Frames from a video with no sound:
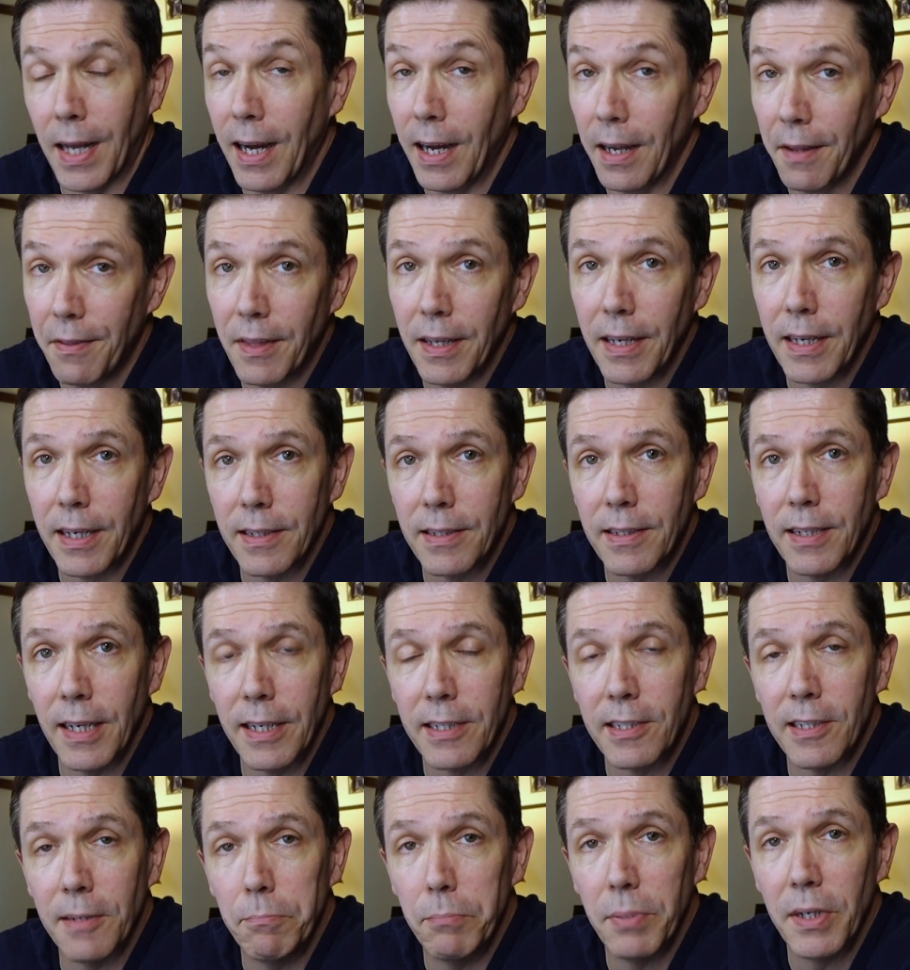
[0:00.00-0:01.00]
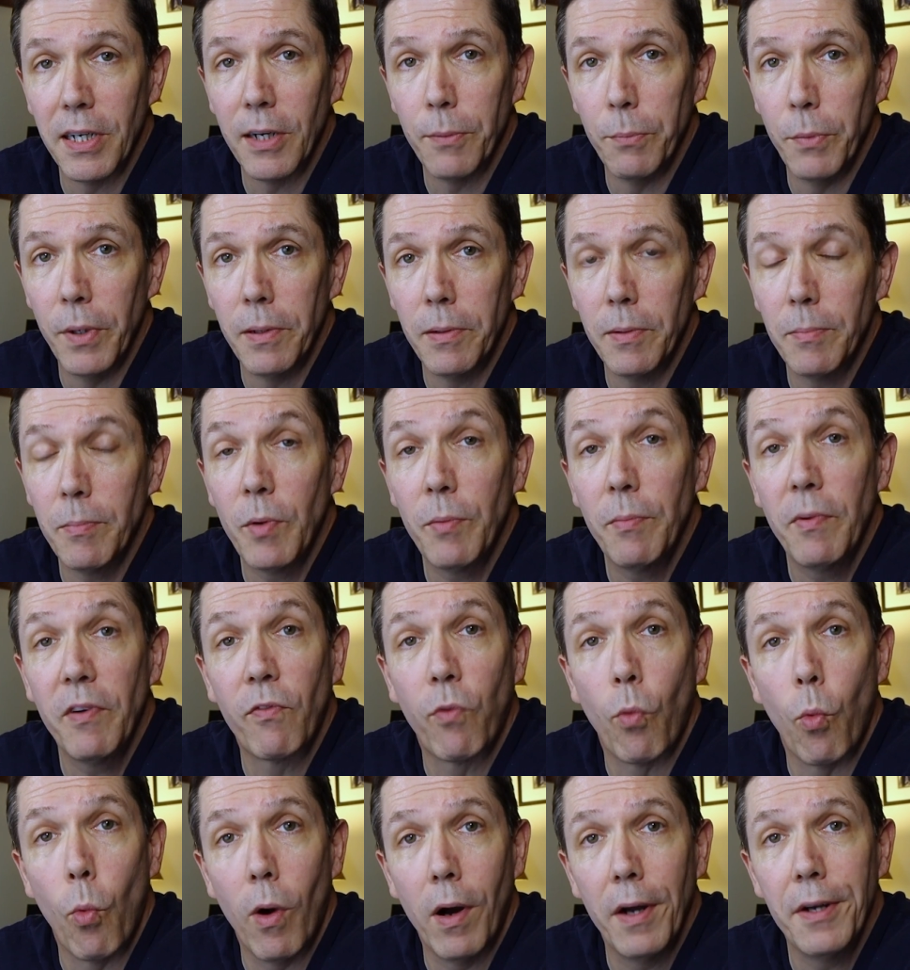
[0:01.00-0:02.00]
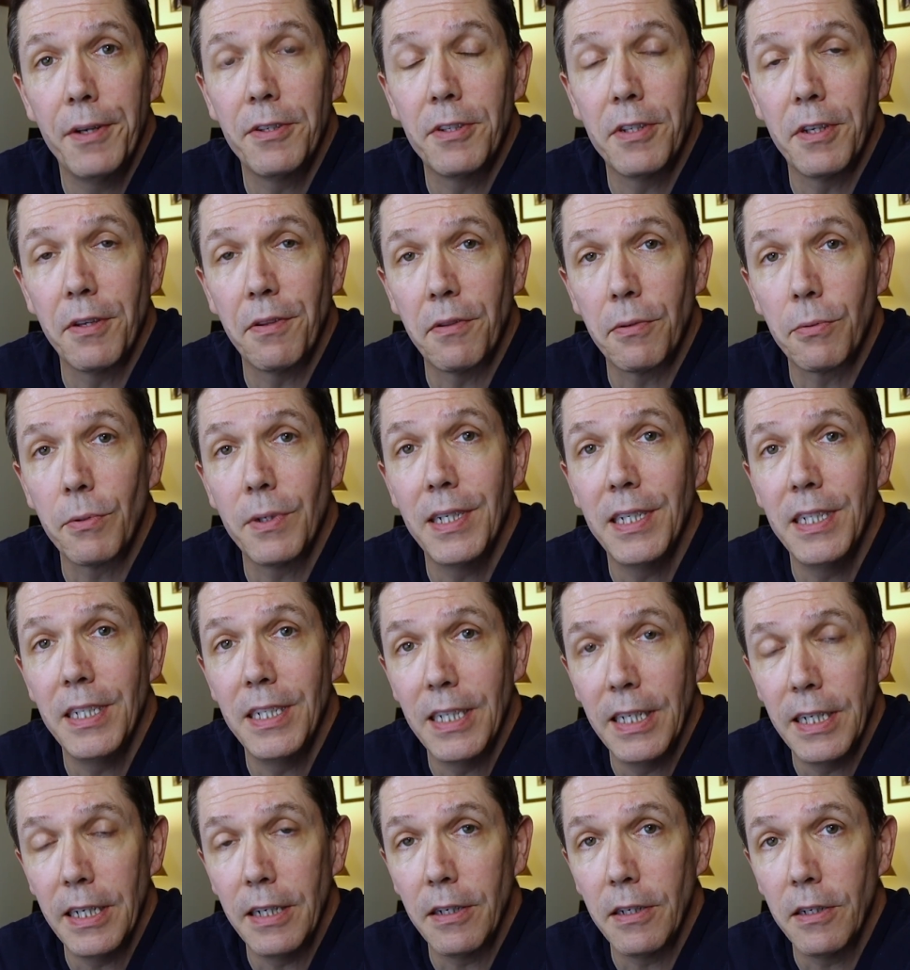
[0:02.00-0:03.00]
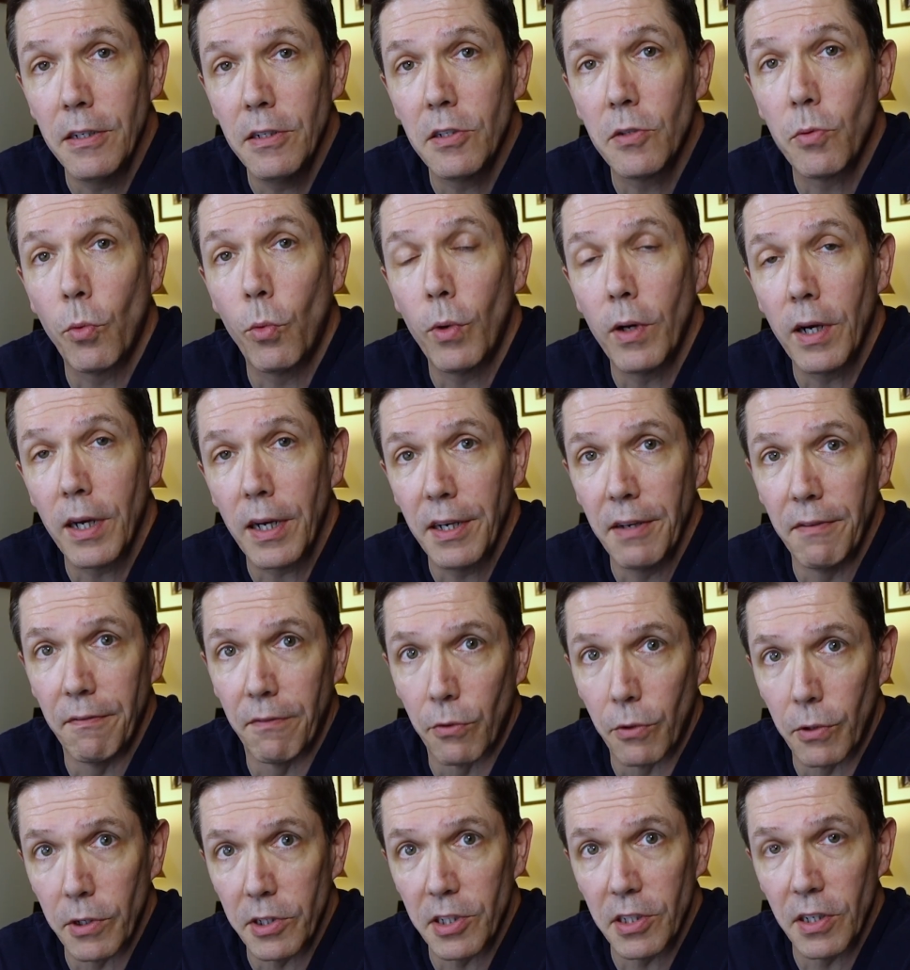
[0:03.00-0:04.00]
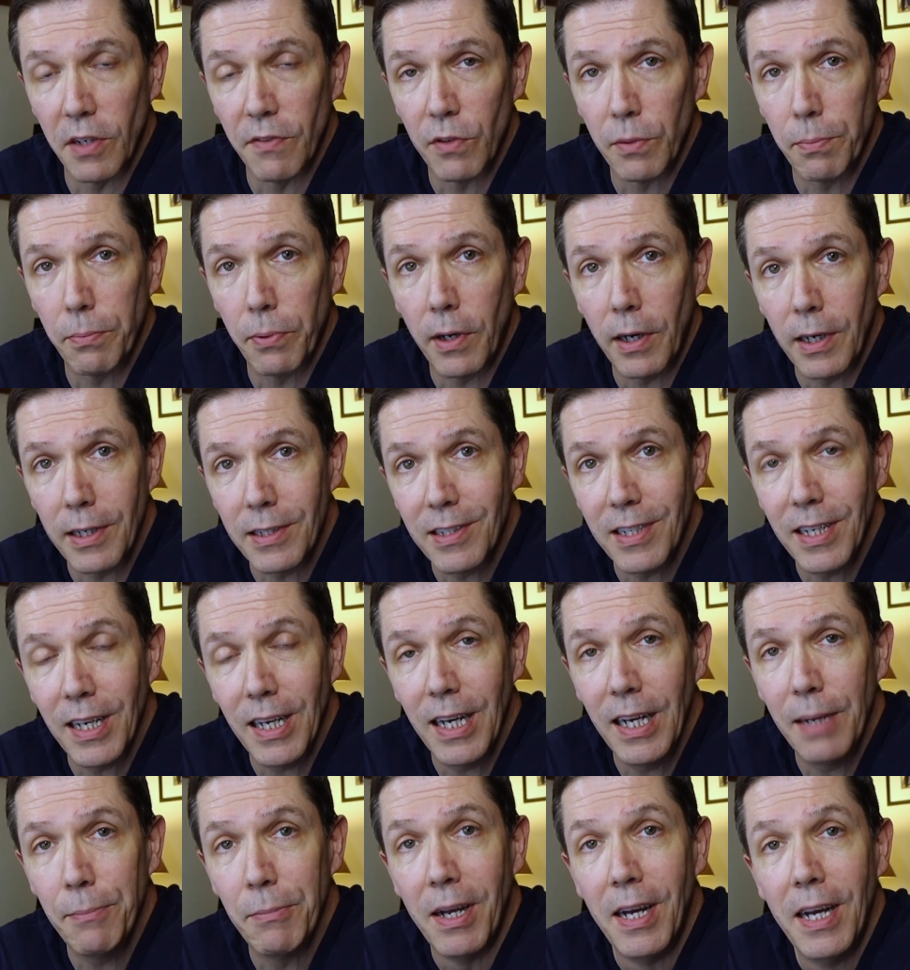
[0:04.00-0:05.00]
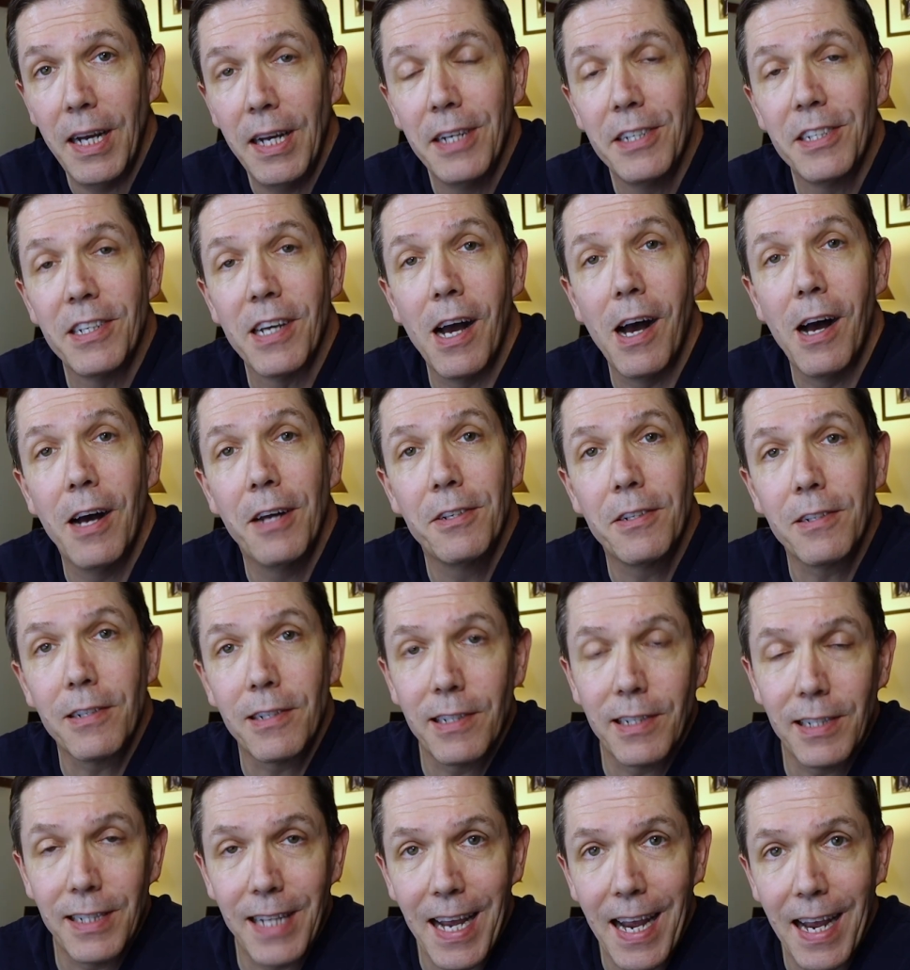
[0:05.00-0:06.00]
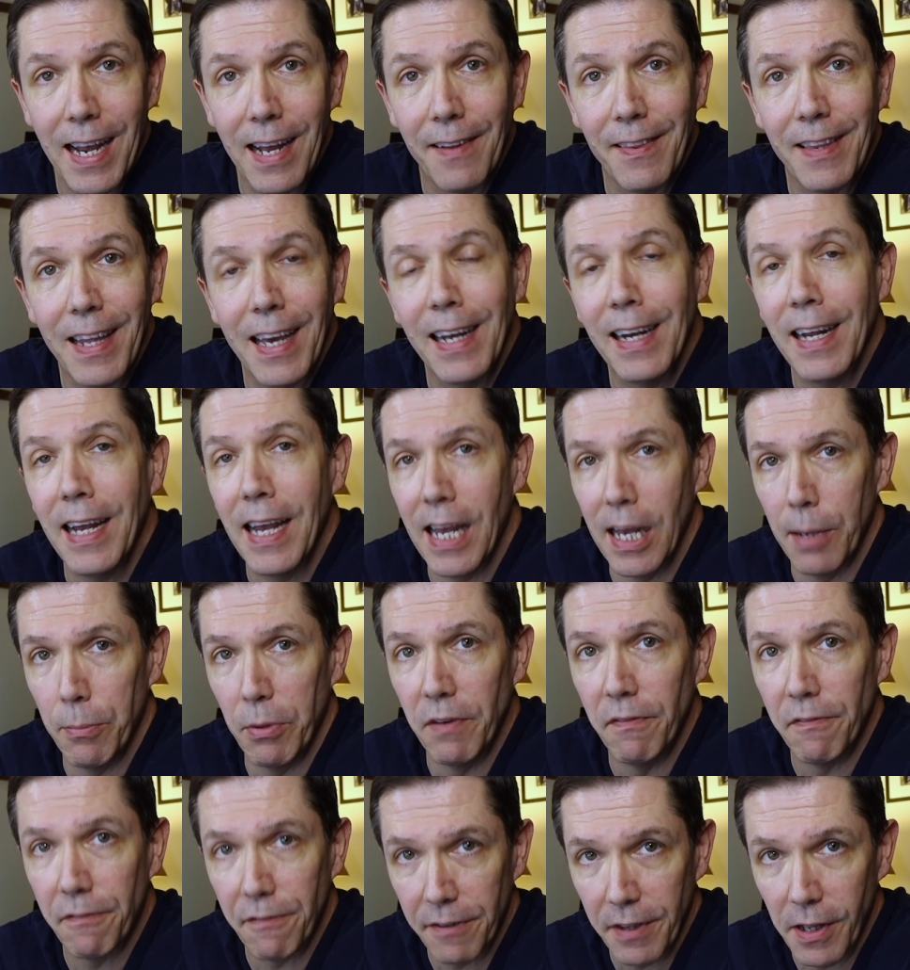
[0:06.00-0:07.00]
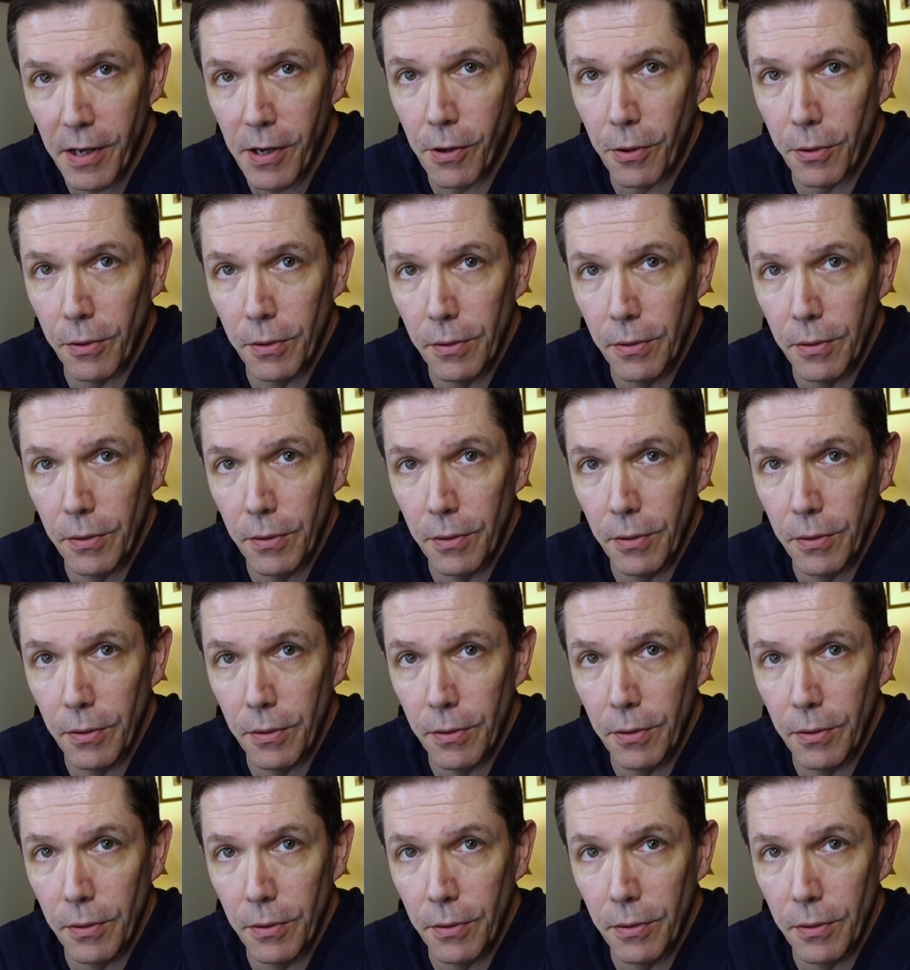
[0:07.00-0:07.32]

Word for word: I think it takes a bare minimum of 1 to 3 years working VoiceOver part-time to understand that ebb and flow.